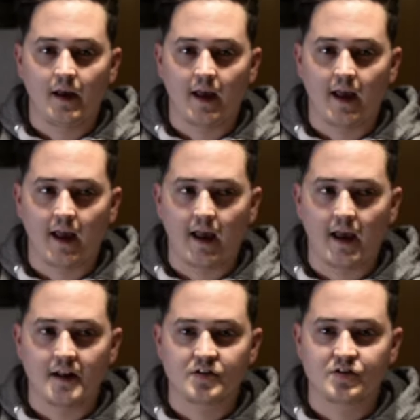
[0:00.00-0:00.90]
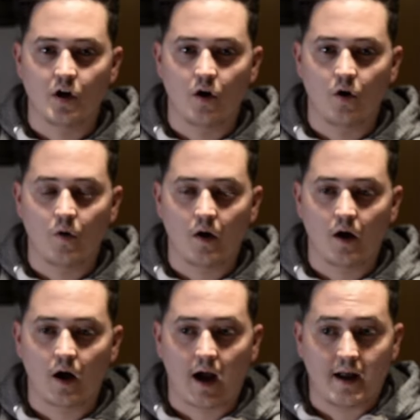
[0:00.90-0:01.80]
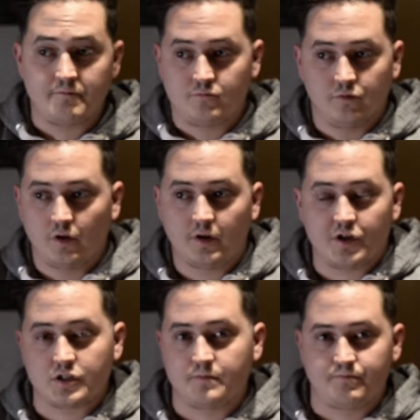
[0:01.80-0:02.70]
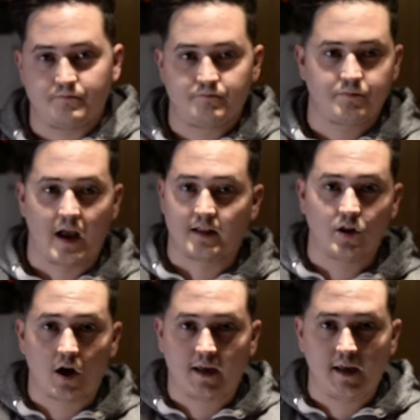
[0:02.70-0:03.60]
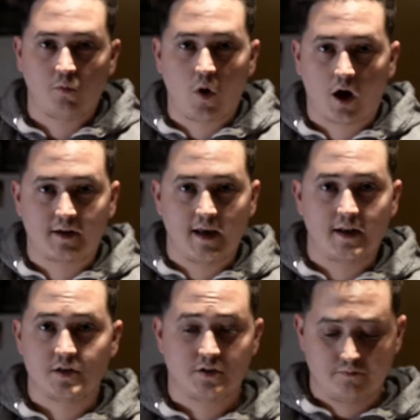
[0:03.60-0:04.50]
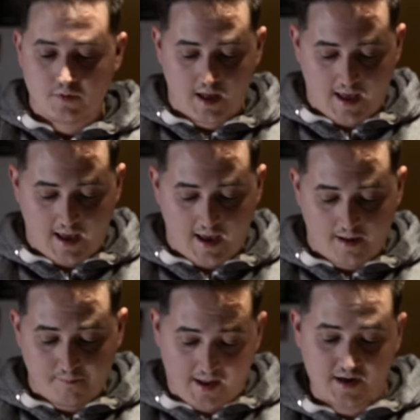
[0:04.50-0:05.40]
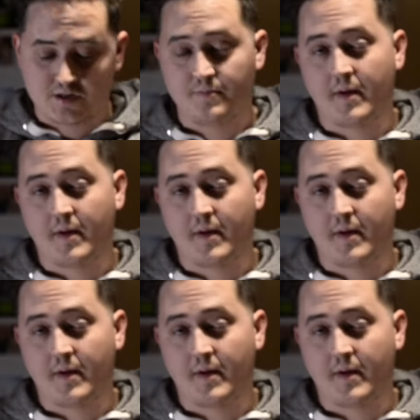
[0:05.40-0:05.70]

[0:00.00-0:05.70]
And so I literally just got lucky, walked in, and managed to